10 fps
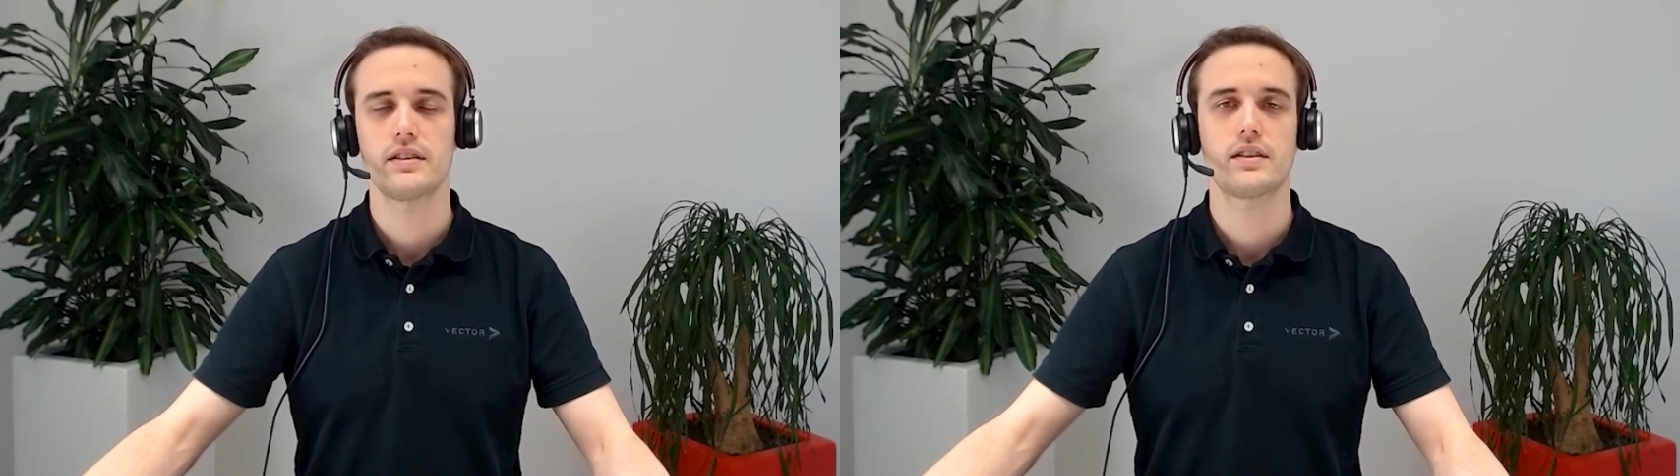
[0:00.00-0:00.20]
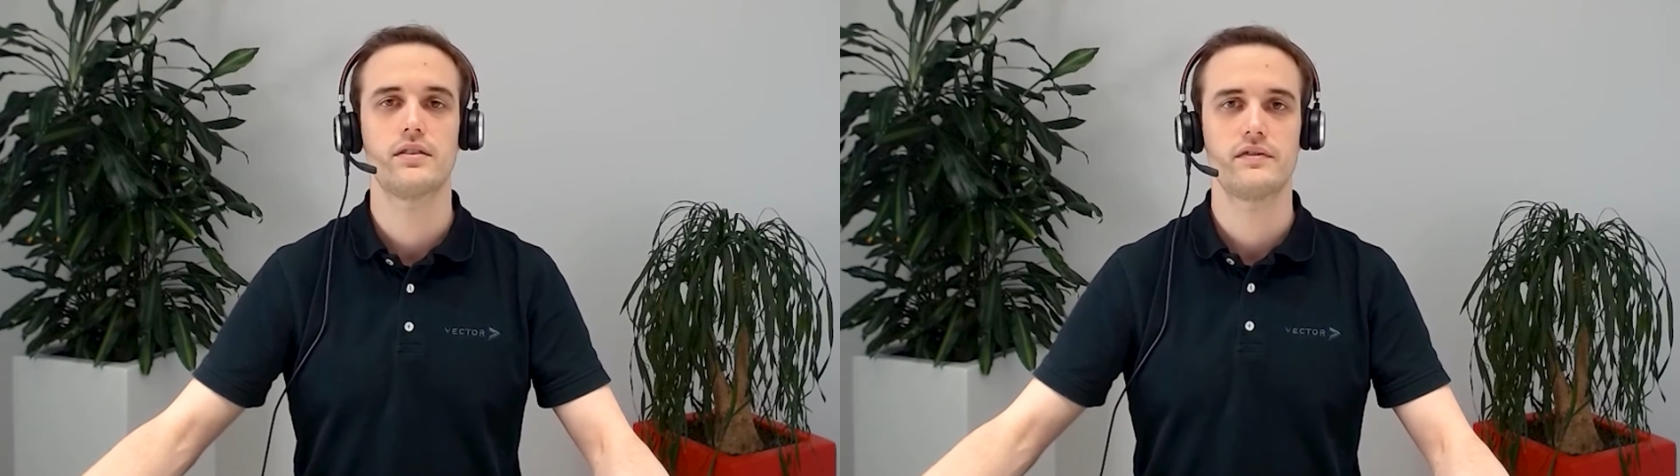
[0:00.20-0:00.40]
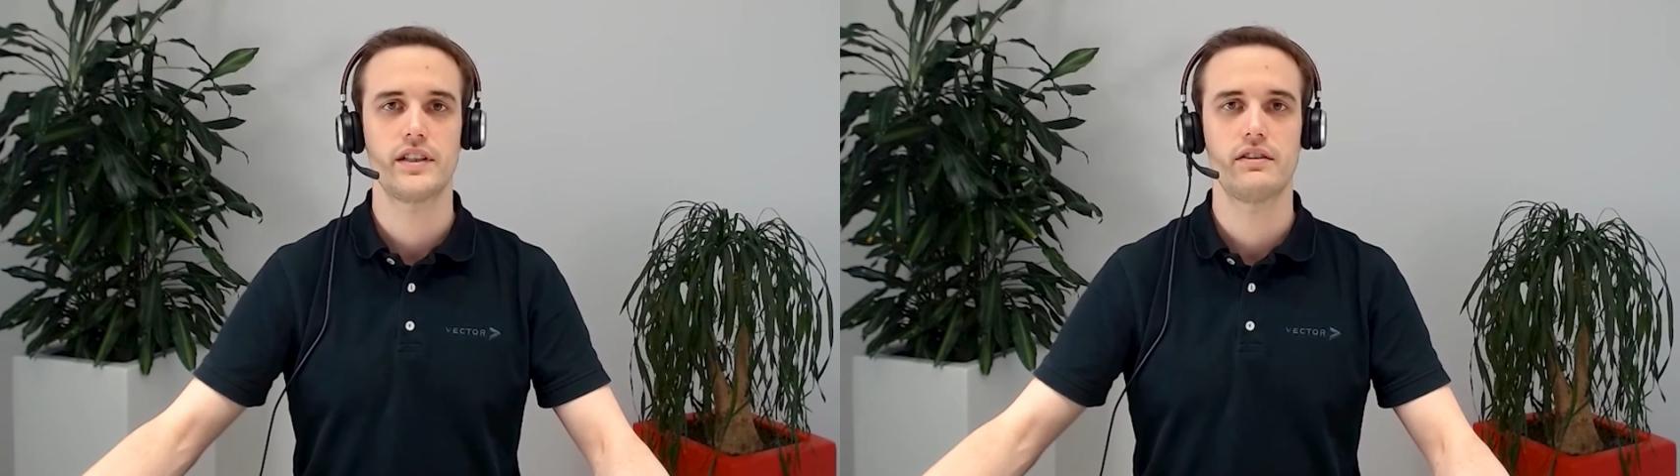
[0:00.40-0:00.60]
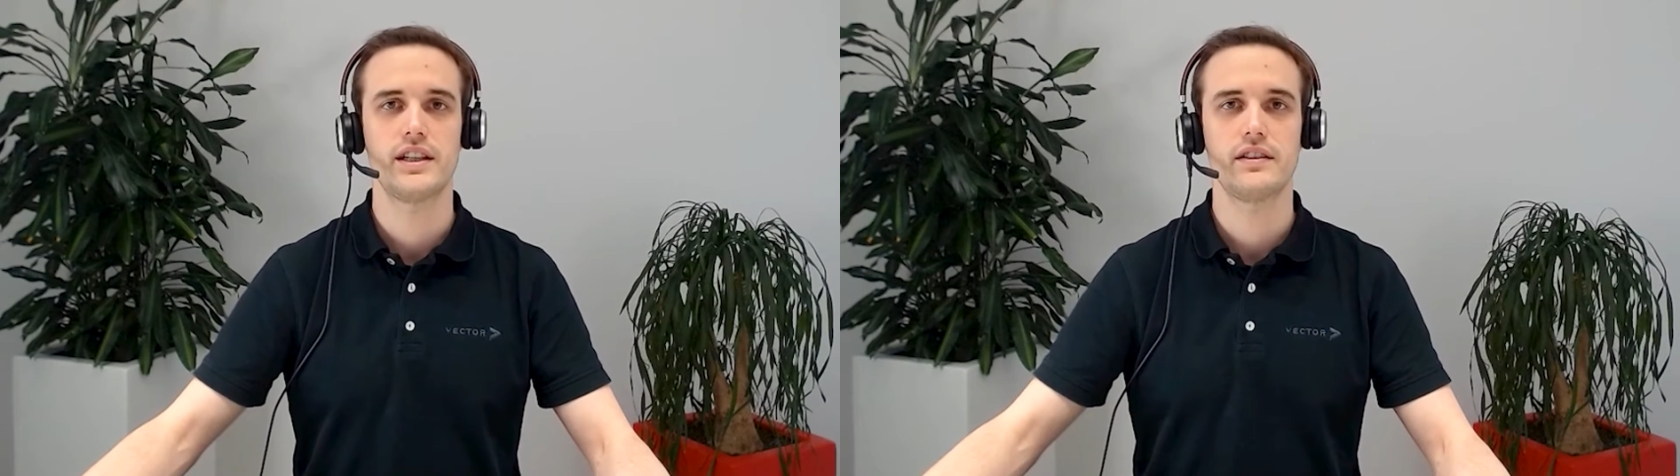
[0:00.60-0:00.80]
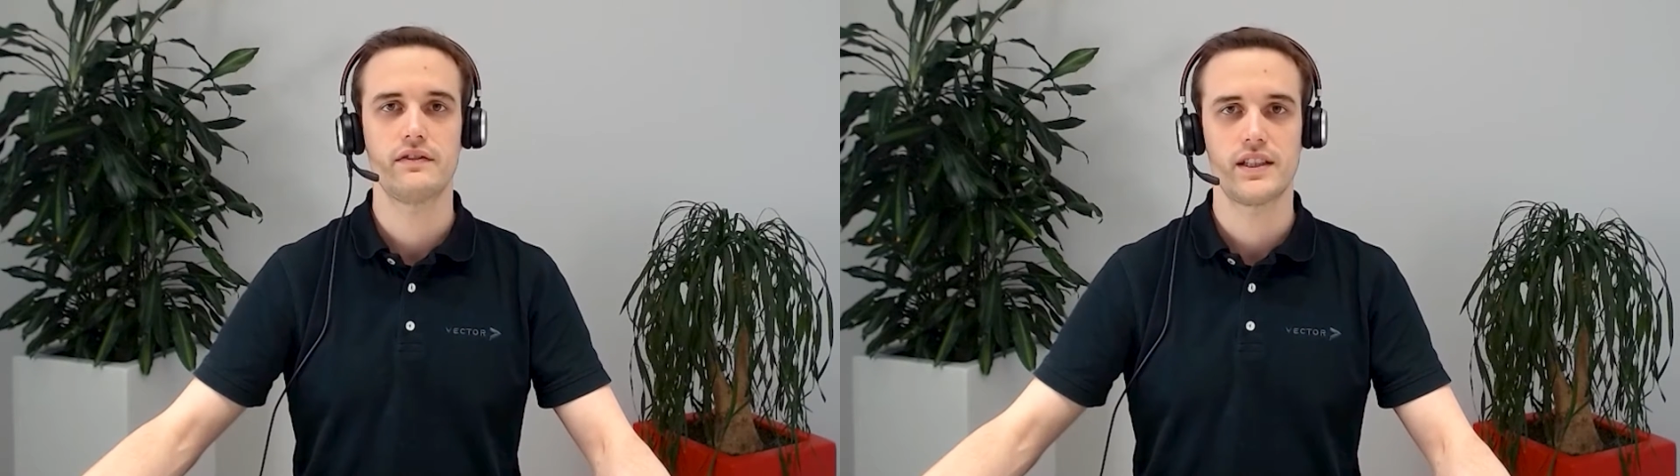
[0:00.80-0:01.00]
the
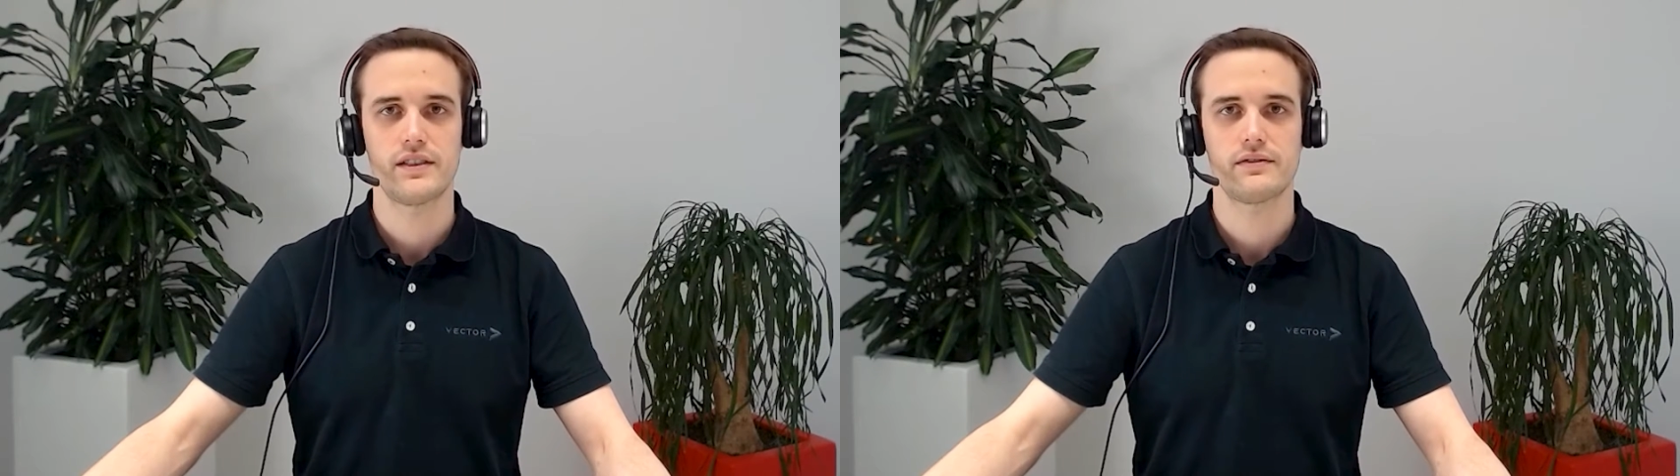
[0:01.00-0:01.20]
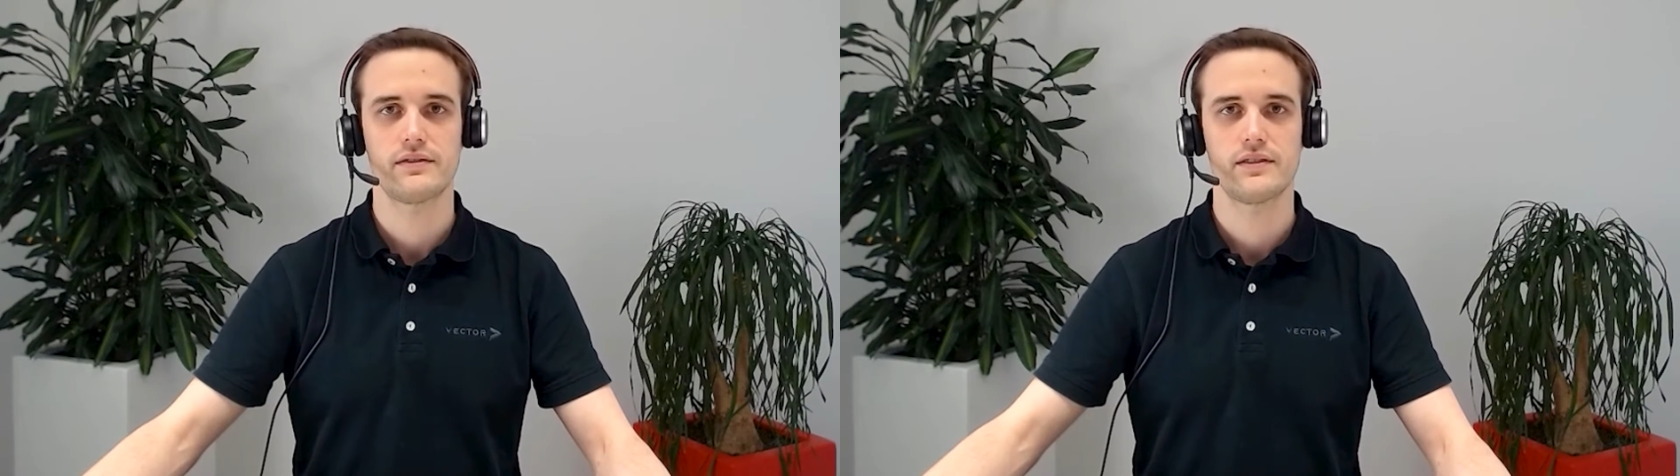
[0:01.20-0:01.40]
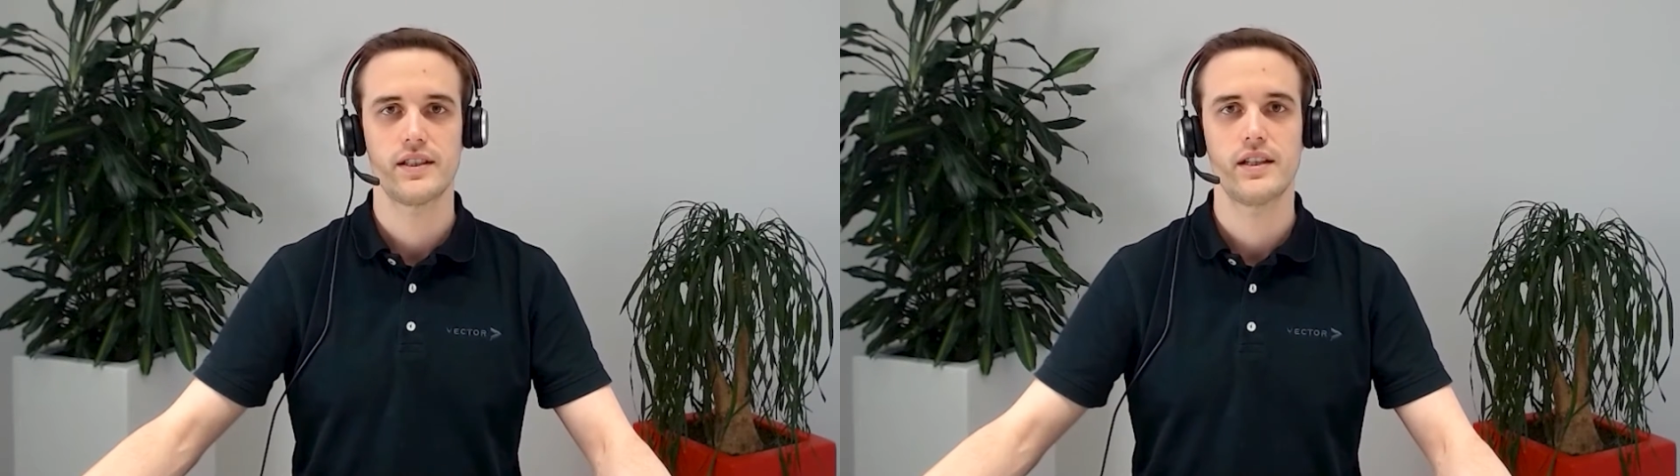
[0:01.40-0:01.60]
configurator 5.